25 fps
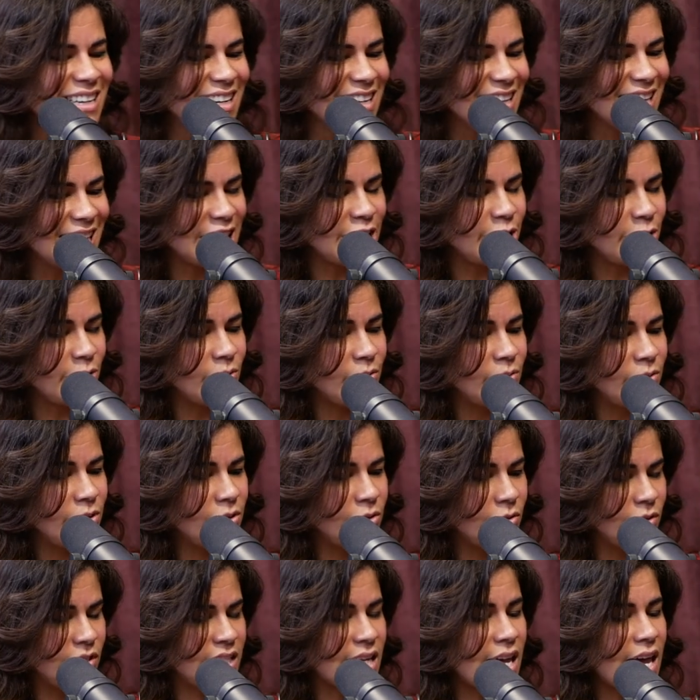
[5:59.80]
Like you
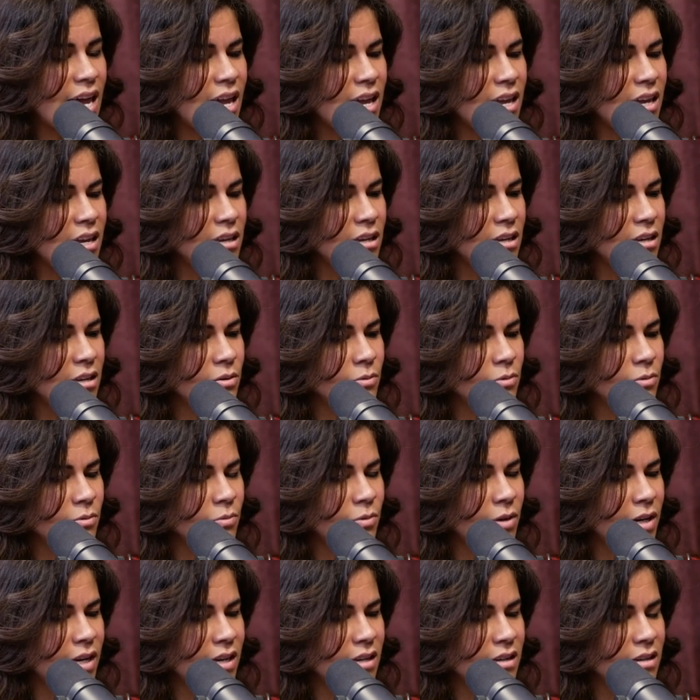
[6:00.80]
say
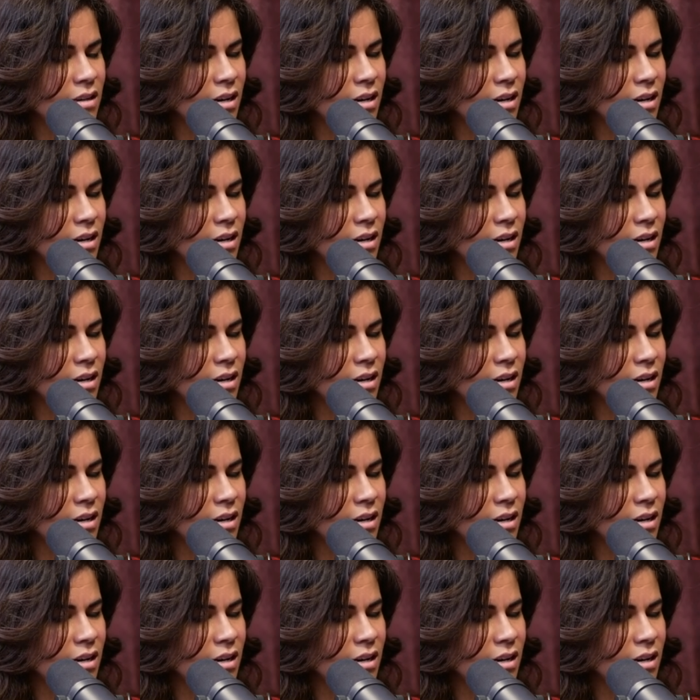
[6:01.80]
when